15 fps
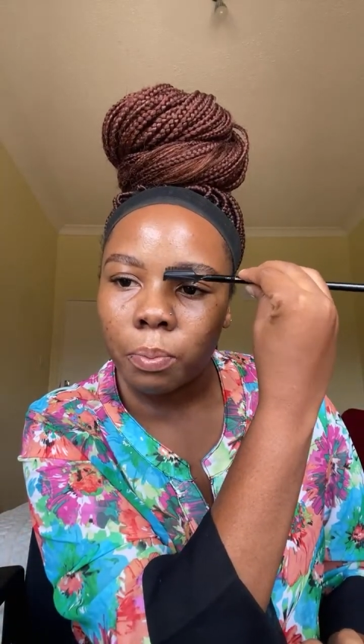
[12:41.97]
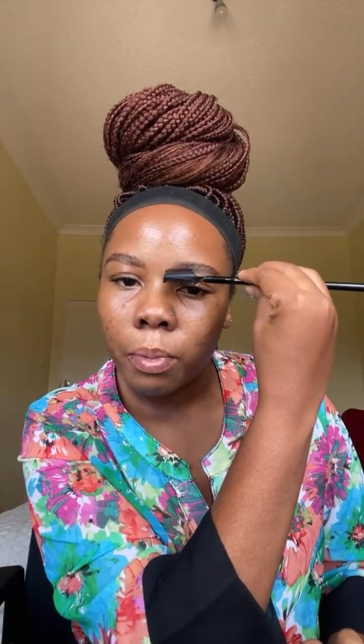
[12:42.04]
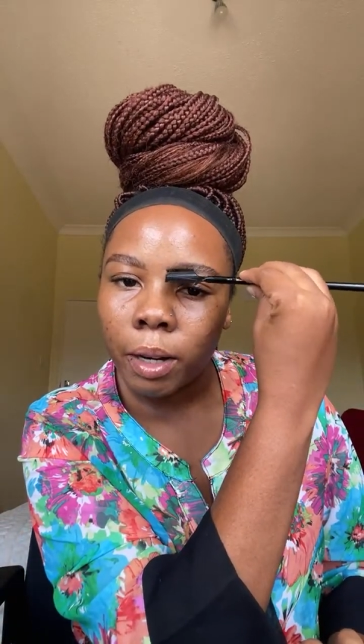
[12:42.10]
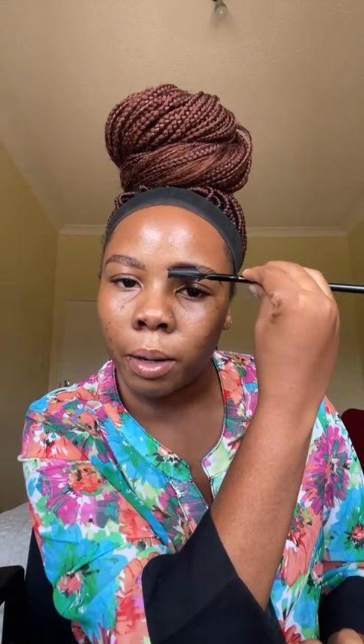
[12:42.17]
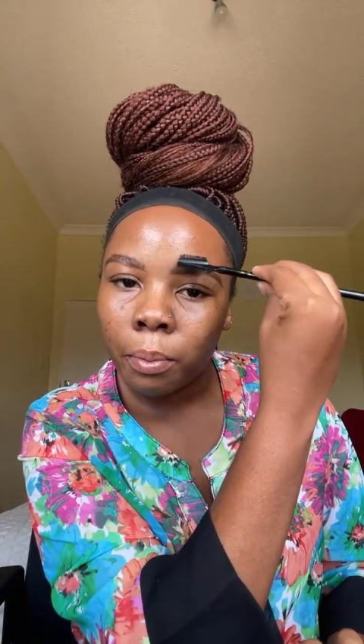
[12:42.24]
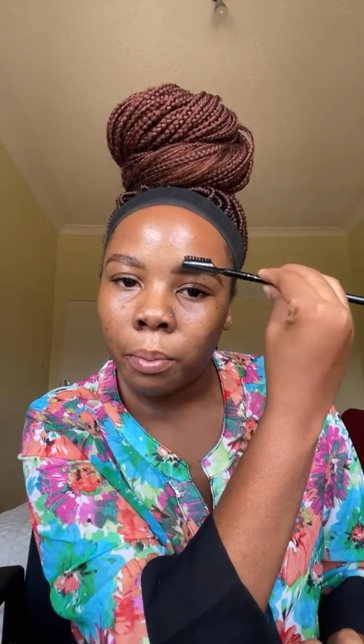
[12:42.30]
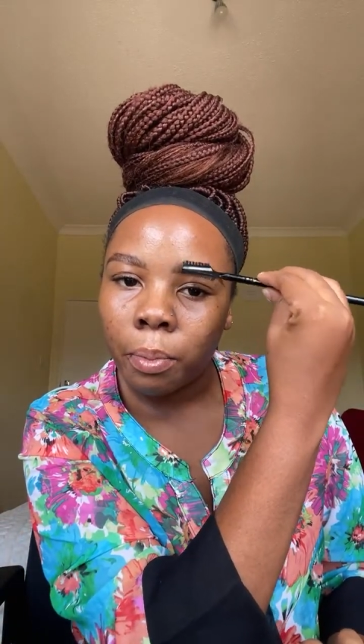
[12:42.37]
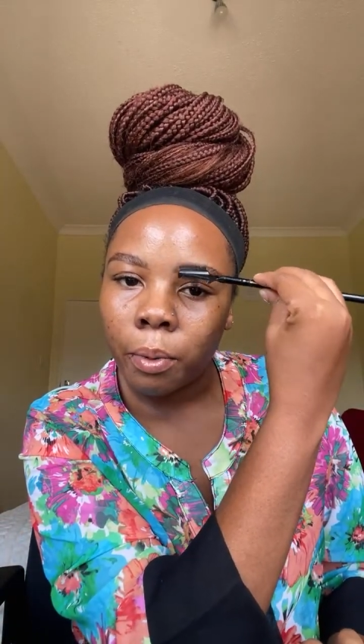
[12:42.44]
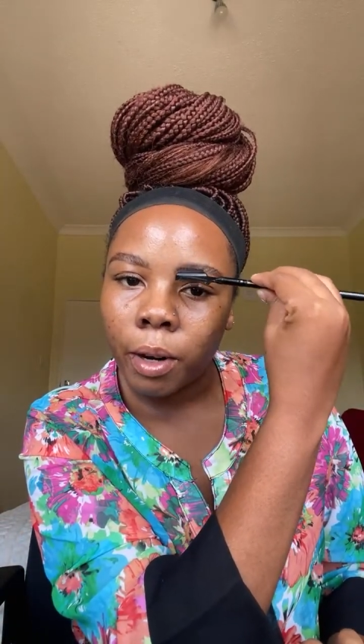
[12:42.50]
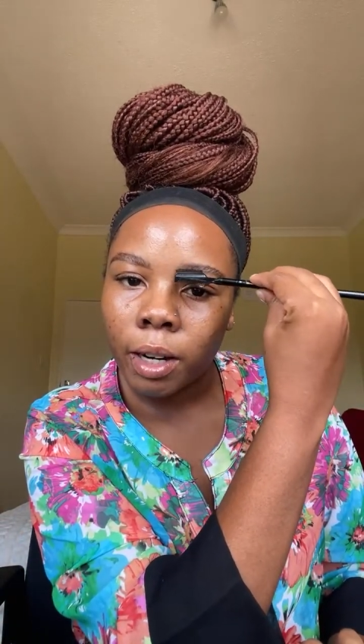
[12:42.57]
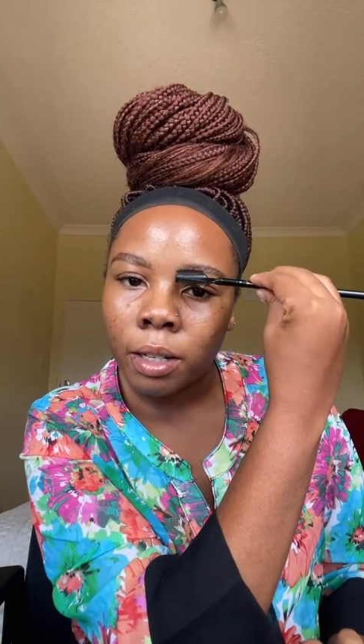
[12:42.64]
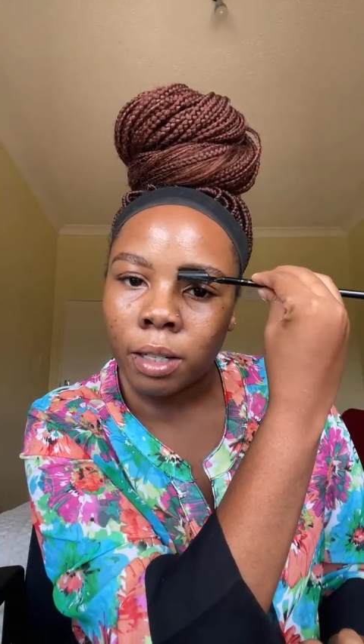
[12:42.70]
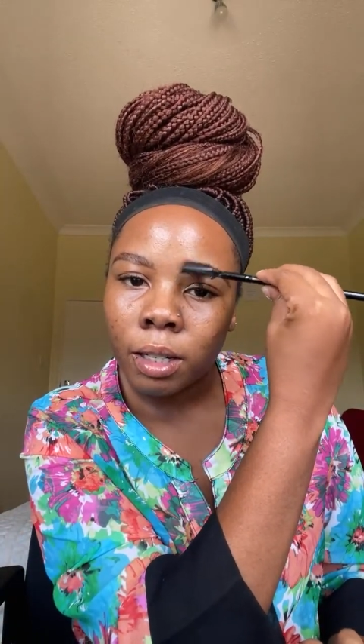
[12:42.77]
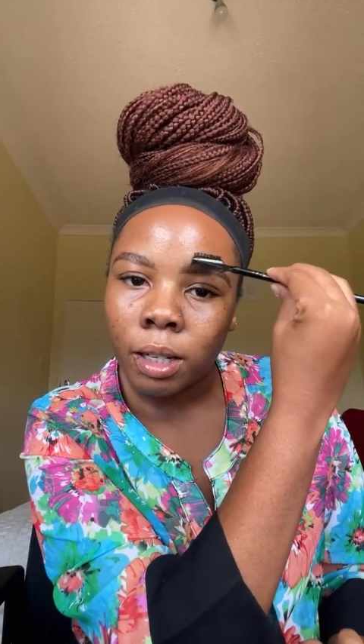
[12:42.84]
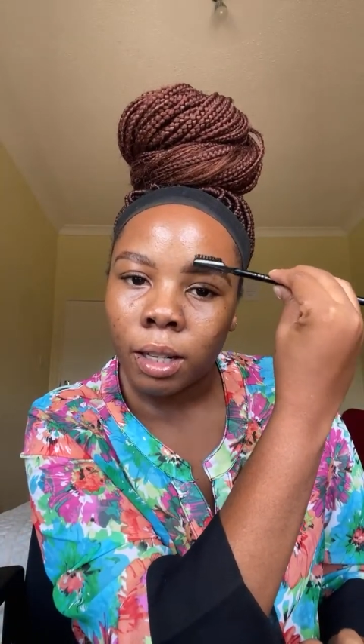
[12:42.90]
by
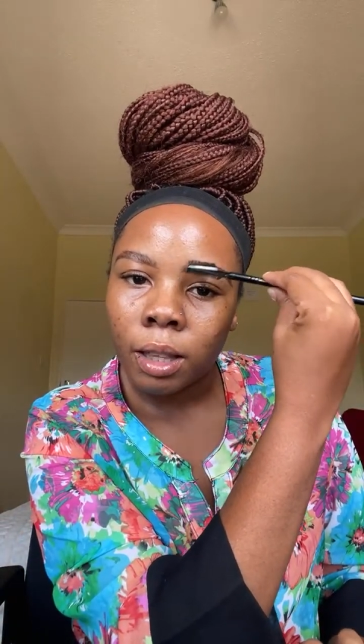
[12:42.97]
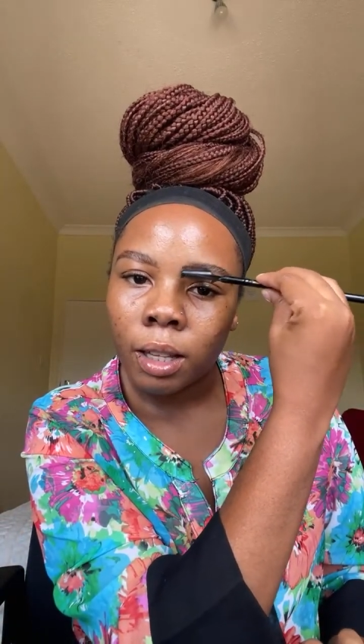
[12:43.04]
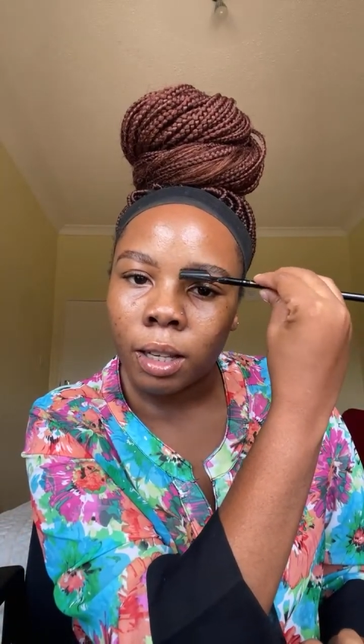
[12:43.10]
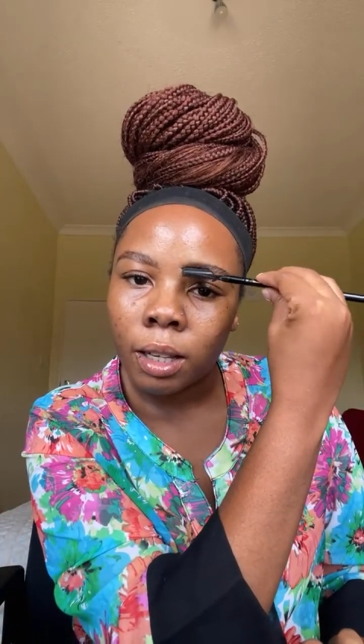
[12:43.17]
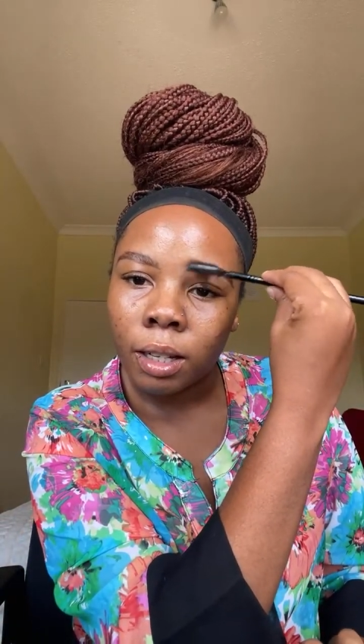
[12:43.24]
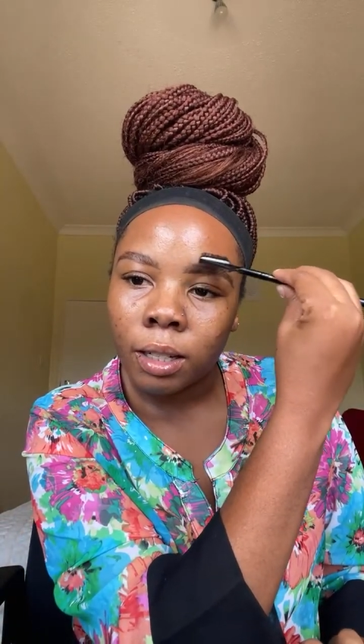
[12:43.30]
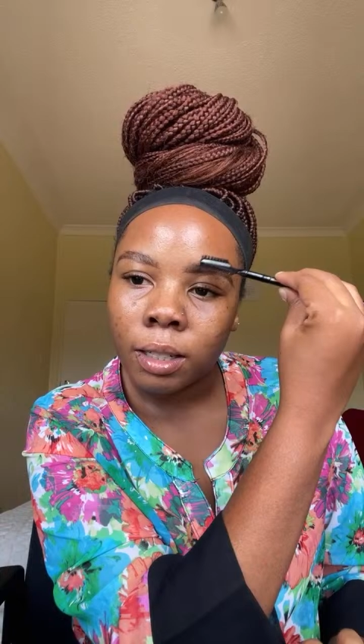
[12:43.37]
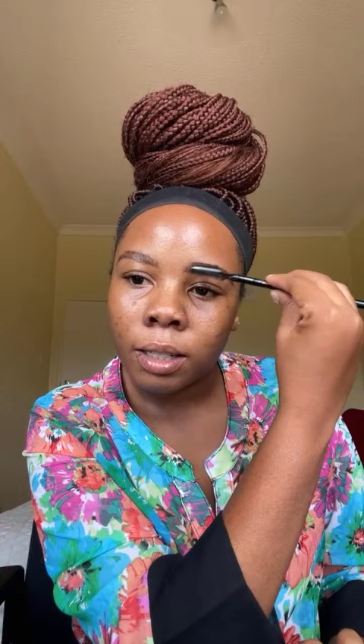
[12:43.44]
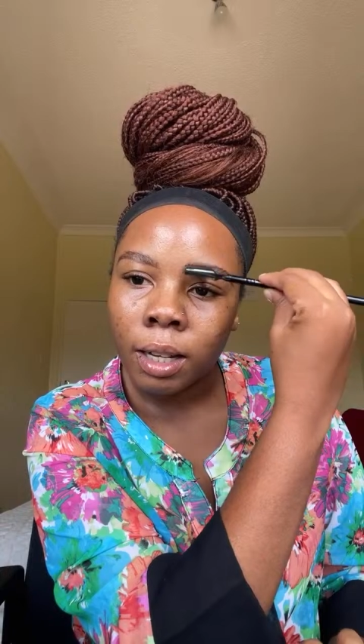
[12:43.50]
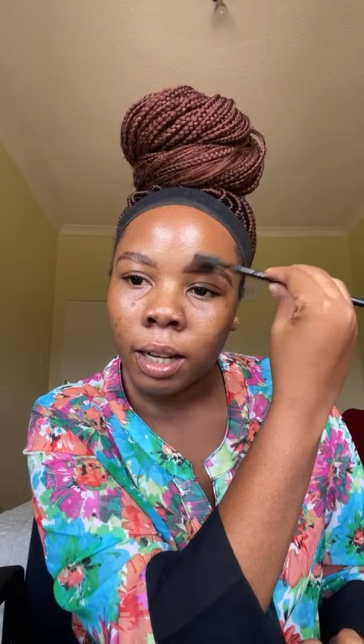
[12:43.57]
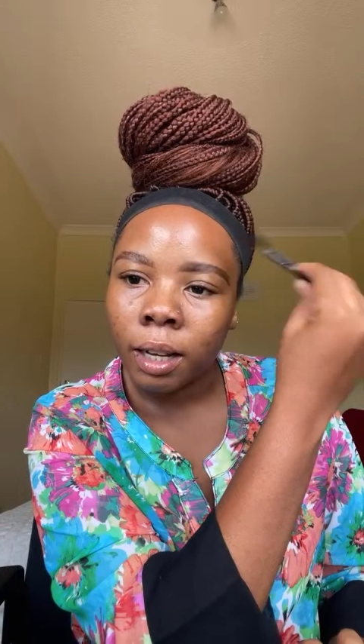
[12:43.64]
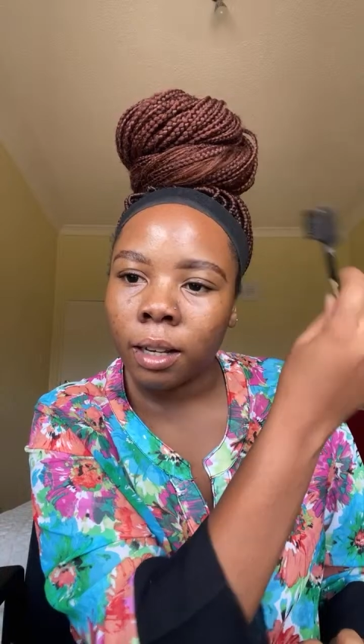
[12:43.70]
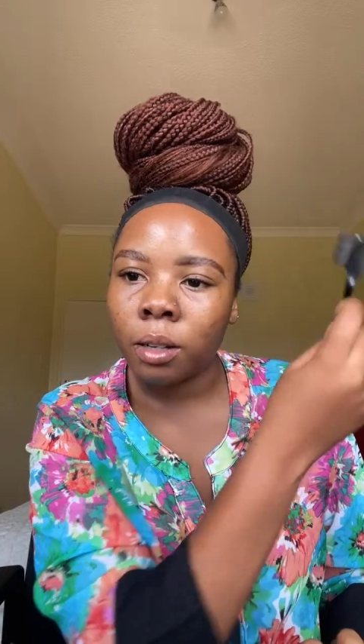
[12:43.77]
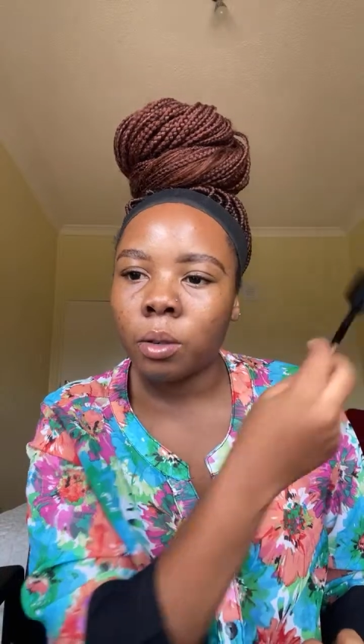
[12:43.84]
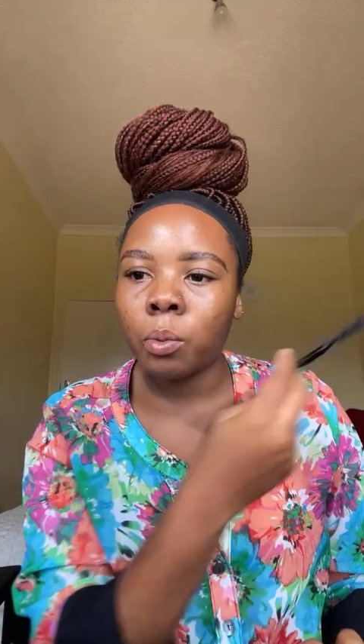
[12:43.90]
brushing the
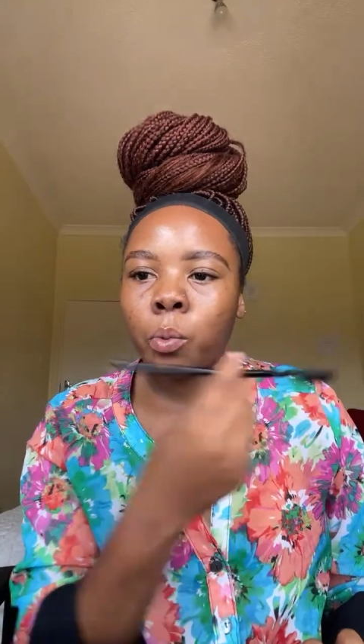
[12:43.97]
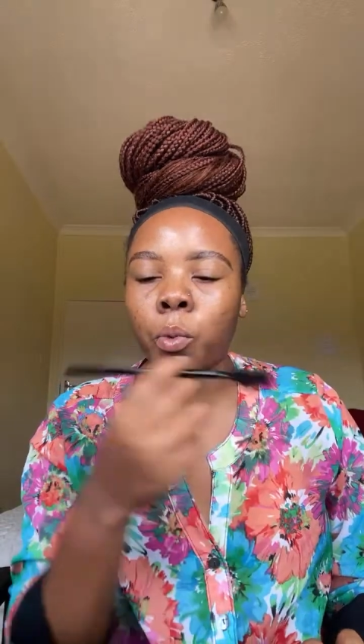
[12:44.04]
inside